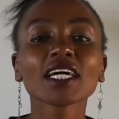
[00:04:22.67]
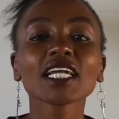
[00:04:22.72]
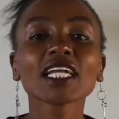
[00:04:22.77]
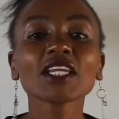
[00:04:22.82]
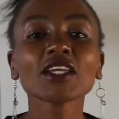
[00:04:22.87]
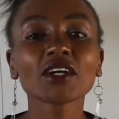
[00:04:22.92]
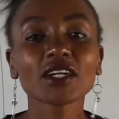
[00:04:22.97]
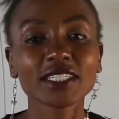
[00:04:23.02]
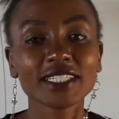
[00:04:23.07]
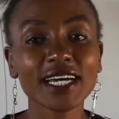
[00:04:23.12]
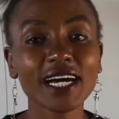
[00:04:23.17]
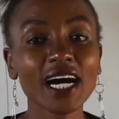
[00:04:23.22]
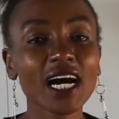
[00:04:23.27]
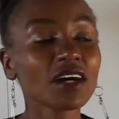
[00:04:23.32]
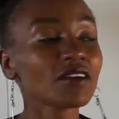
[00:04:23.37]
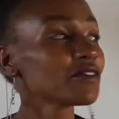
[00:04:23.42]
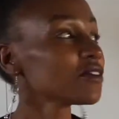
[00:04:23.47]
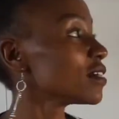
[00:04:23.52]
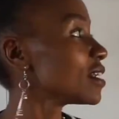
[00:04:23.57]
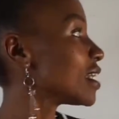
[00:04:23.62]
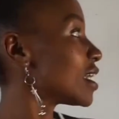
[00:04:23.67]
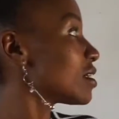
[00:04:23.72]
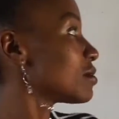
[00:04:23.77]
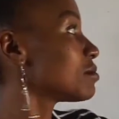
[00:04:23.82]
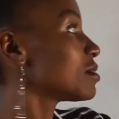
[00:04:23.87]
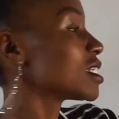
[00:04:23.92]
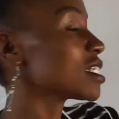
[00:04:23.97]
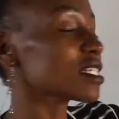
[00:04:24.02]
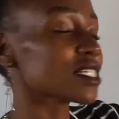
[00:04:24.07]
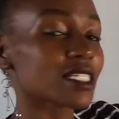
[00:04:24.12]
Dr.
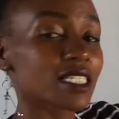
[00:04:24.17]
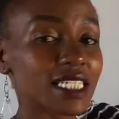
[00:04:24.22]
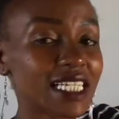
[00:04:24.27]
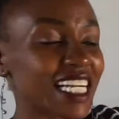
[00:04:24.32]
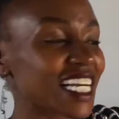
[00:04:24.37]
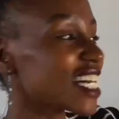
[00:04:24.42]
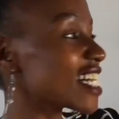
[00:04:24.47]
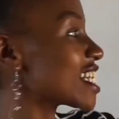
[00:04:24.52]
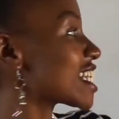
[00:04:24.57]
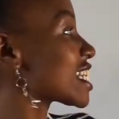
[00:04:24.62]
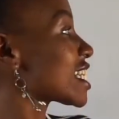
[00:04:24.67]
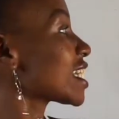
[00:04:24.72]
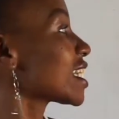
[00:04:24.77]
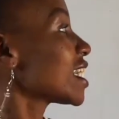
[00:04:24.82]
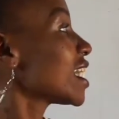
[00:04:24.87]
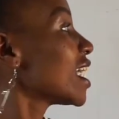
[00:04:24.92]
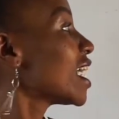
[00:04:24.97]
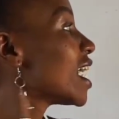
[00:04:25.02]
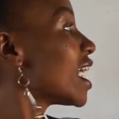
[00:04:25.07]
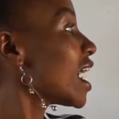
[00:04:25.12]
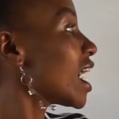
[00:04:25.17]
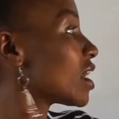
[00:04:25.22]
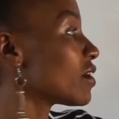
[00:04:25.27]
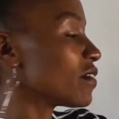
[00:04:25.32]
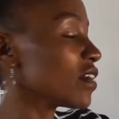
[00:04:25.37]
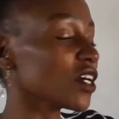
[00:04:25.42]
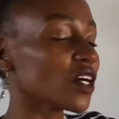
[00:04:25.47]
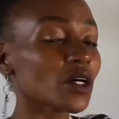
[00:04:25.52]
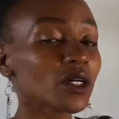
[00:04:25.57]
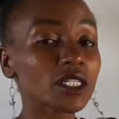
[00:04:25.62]
Afolabi's cousin,
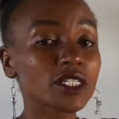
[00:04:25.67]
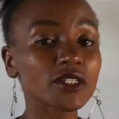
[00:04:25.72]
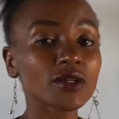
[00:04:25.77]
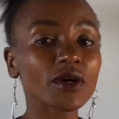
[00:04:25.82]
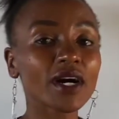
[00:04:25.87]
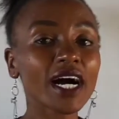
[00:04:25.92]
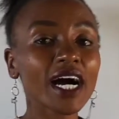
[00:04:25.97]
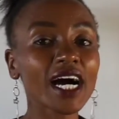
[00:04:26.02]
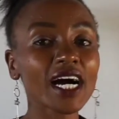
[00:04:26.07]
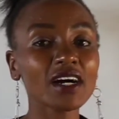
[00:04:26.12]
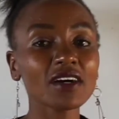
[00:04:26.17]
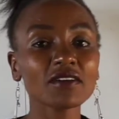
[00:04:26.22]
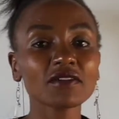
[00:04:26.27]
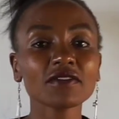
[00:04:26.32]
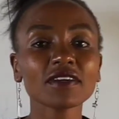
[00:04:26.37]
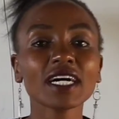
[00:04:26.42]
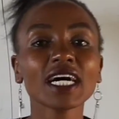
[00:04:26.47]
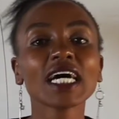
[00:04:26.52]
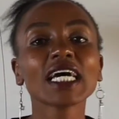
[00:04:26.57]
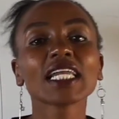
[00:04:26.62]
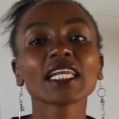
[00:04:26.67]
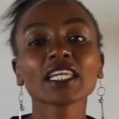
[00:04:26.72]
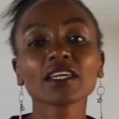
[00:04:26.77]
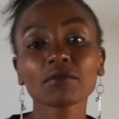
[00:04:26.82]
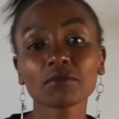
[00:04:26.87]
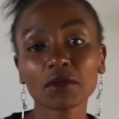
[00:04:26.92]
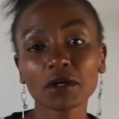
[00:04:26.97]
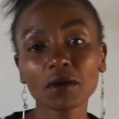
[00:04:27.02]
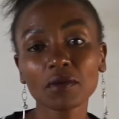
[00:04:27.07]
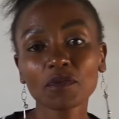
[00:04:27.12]
and we also have
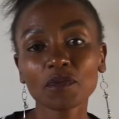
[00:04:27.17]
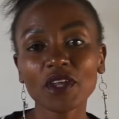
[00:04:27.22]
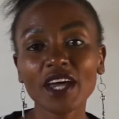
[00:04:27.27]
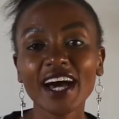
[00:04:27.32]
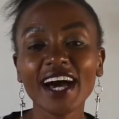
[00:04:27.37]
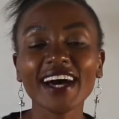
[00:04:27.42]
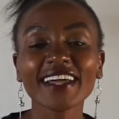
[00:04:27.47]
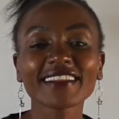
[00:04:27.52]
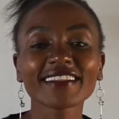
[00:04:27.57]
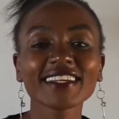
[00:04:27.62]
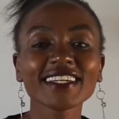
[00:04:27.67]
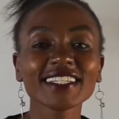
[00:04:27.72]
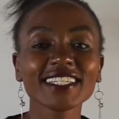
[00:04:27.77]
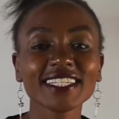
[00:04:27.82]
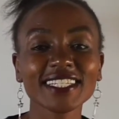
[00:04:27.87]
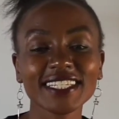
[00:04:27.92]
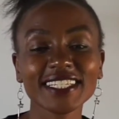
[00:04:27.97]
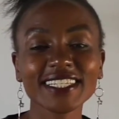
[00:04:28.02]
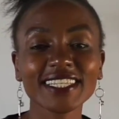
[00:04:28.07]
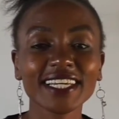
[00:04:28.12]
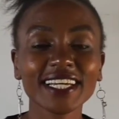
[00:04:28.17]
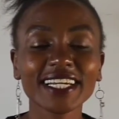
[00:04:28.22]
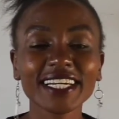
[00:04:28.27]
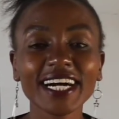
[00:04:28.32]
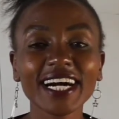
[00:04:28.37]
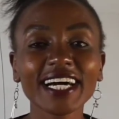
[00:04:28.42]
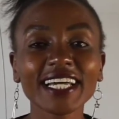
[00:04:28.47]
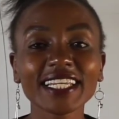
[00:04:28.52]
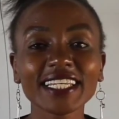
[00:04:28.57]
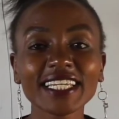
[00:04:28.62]
Nimbo, and this is the
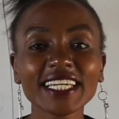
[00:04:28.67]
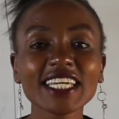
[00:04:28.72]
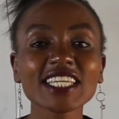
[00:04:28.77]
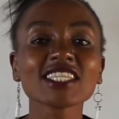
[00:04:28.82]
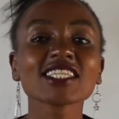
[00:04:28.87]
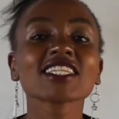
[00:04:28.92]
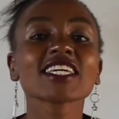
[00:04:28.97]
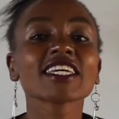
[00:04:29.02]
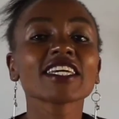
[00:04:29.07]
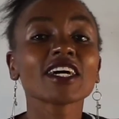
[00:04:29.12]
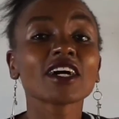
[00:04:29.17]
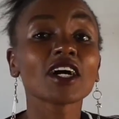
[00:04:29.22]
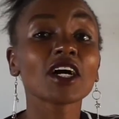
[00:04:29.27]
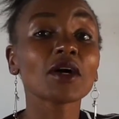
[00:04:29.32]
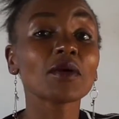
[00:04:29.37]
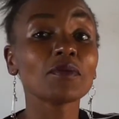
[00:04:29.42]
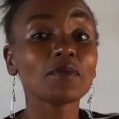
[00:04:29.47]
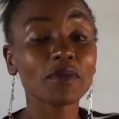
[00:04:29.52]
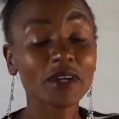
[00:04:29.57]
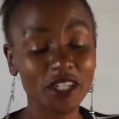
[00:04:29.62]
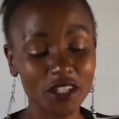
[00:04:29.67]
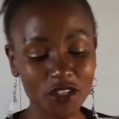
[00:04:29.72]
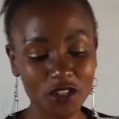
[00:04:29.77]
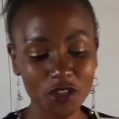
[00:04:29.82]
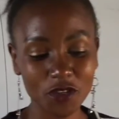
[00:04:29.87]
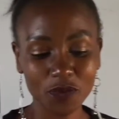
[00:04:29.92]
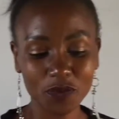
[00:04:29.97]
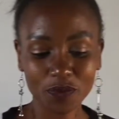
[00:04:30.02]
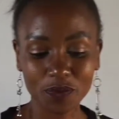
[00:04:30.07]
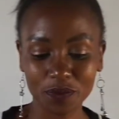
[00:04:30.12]
girl in their
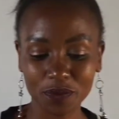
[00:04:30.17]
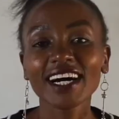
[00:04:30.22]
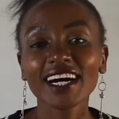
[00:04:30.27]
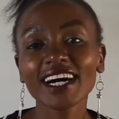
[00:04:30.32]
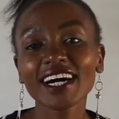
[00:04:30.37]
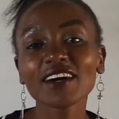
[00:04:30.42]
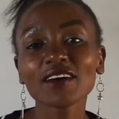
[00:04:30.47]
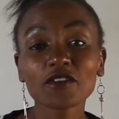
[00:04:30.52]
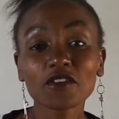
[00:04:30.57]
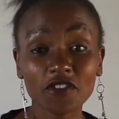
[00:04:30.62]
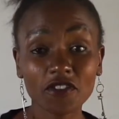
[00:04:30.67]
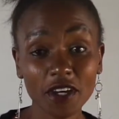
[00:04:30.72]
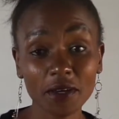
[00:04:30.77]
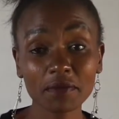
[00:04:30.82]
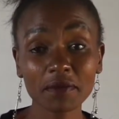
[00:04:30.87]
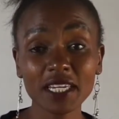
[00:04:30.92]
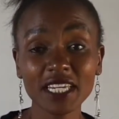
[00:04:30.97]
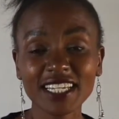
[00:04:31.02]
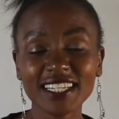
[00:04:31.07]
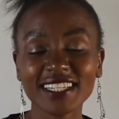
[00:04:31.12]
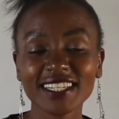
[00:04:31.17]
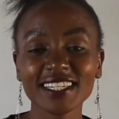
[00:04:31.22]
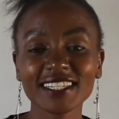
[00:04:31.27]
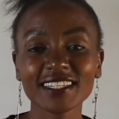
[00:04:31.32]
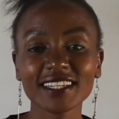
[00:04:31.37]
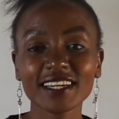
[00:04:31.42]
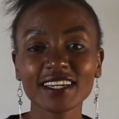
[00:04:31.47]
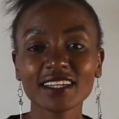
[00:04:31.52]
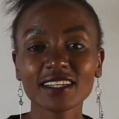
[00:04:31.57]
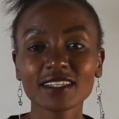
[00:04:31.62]
bedroom. Femi is
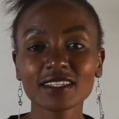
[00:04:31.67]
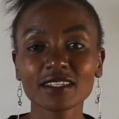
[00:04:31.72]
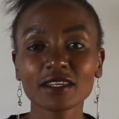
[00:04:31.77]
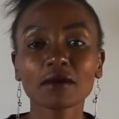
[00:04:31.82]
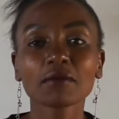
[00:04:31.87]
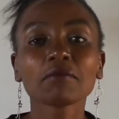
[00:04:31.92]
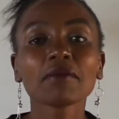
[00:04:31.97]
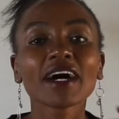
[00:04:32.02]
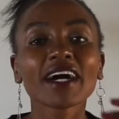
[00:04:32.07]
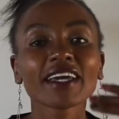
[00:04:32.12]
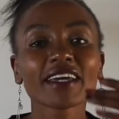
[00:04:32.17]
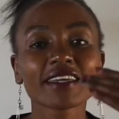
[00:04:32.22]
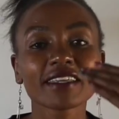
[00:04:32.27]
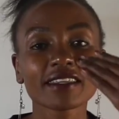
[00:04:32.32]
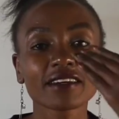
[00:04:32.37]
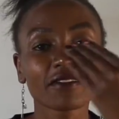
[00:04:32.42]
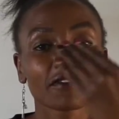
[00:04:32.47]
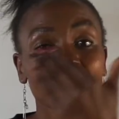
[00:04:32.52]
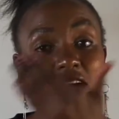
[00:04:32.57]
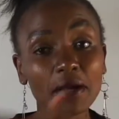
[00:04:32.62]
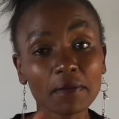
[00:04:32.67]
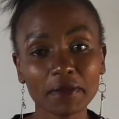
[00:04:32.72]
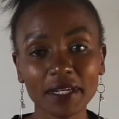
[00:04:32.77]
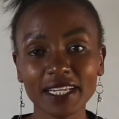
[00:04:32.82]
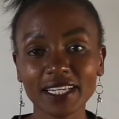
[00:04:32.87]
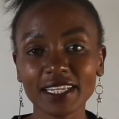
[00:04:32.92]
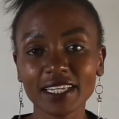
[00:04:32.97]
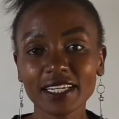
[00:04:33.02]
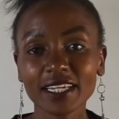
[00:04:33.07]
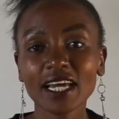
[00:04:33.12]
sent by the
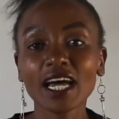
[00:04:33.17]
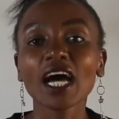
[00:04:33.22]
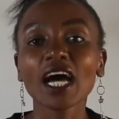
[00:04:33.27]
family,